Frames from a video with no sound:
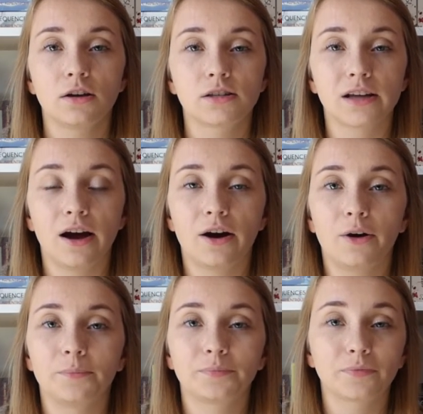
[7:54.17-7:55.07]

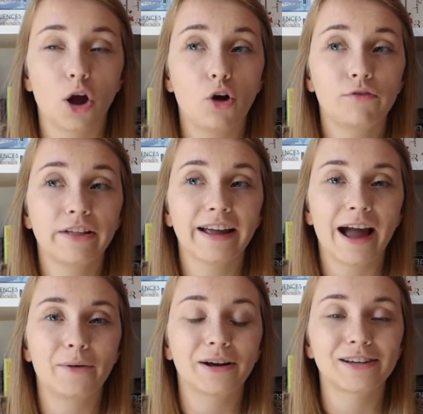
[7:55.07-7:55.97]
So hopefully
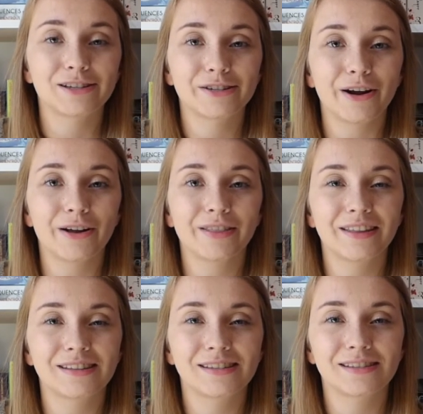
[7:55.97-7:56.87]
I will get to start
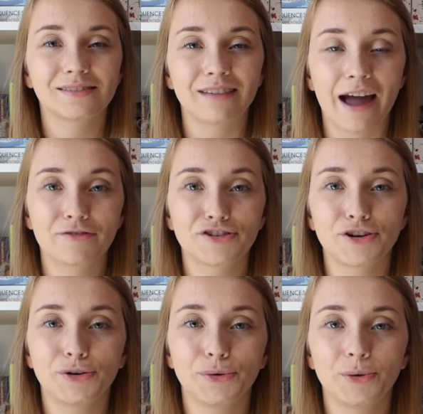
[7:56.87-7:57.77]
this
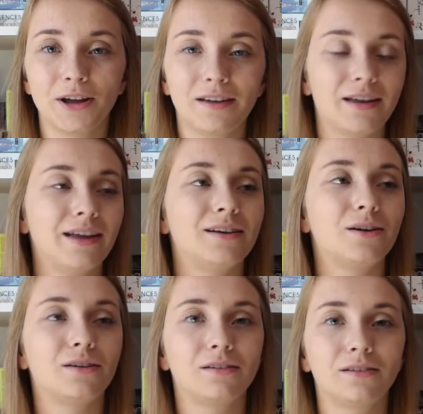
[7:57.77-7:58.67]
afternoon
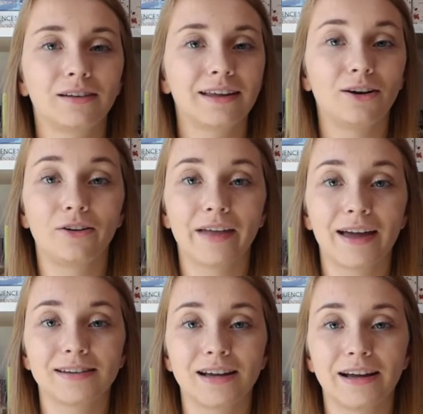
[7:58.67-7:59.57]
and get all
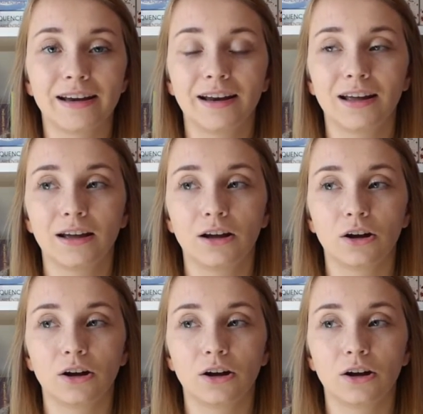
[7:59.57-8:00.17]
that done,